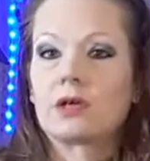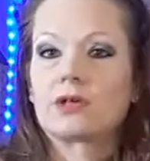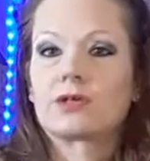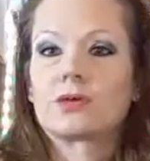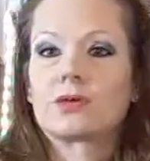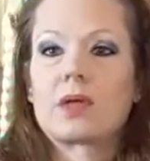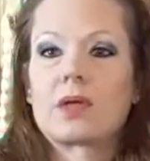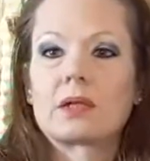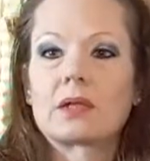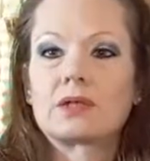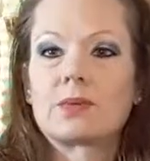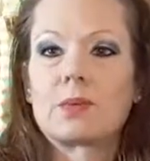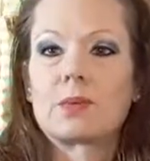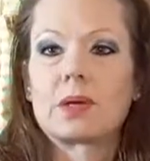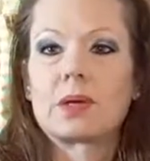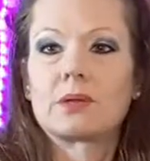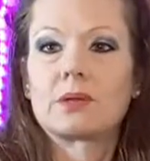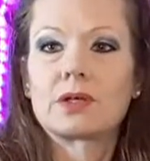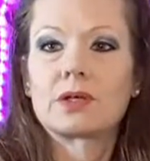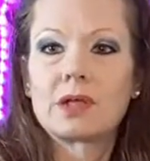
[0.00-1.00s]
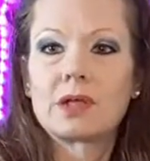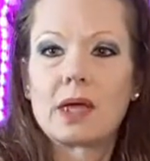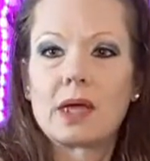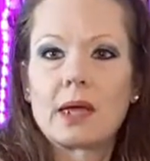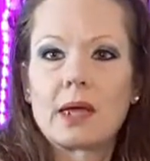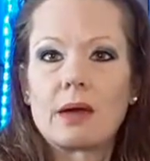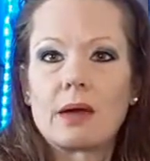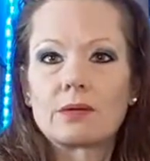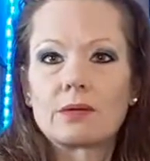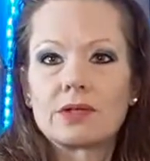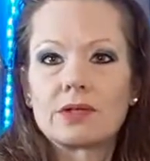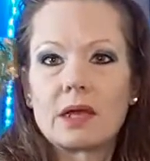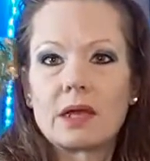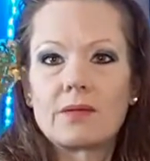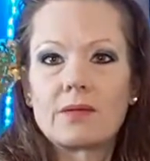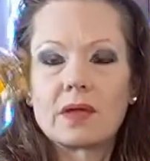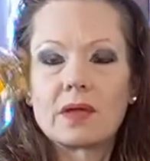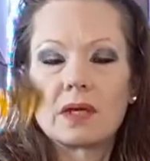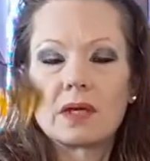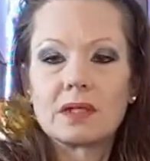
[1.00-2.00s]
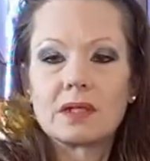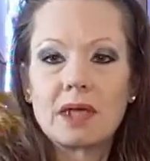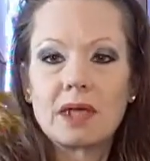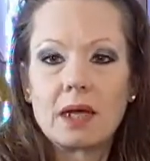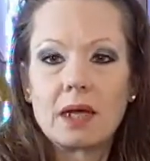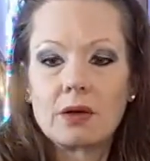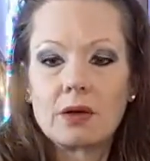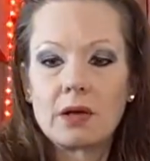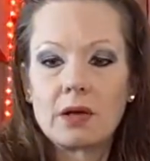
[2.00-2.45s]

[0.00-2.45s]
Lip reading: So that's what it looks like outside of the container.